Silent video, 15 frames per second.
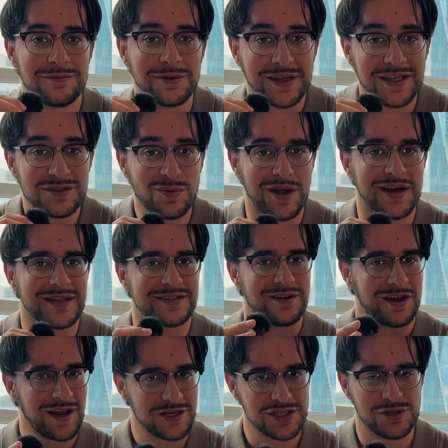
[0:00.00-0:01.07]
Well, guess what? It's
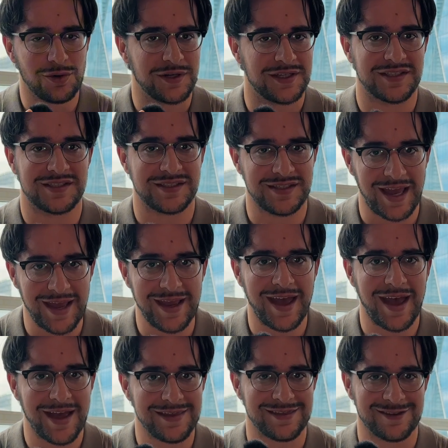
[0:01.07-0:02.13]
not actually going to stay
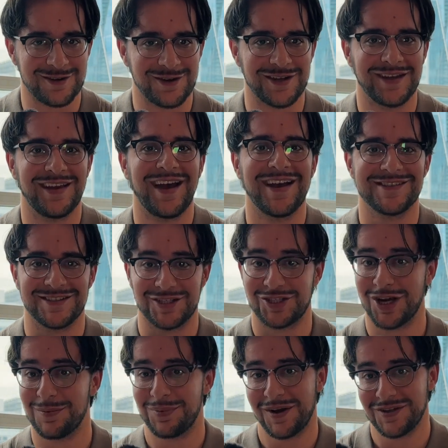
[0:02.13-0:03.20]
at thirty as the
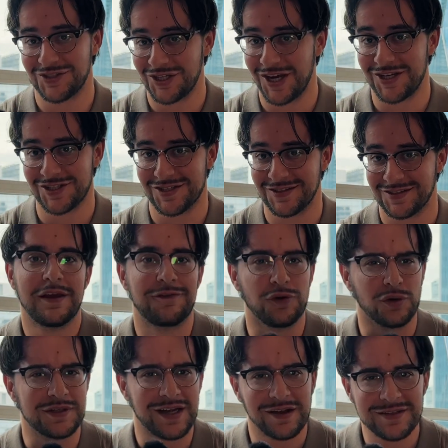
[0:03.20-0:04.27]
share price changes. If
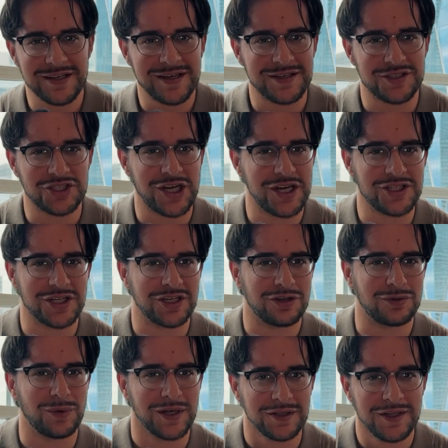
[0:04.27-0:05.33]
your delta is changing
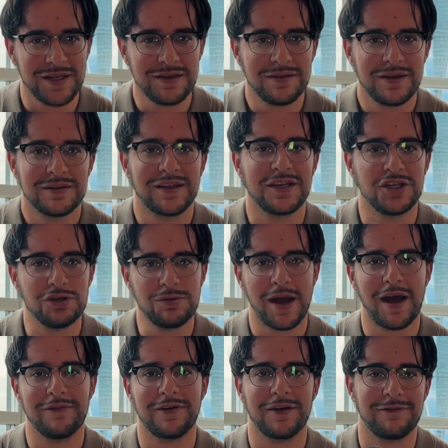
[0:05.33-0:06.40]
quickly, then you
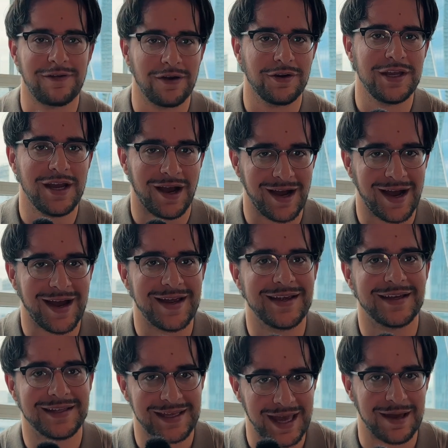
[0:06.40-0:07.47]
have a very high
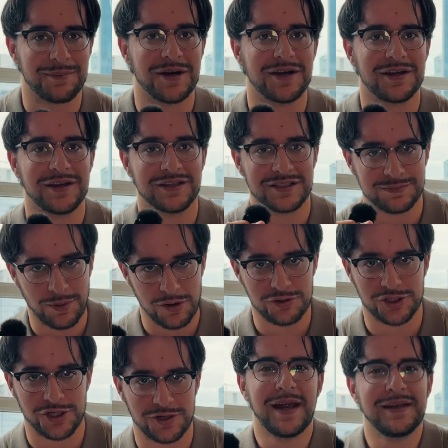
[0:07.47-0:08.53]
gamma exposure.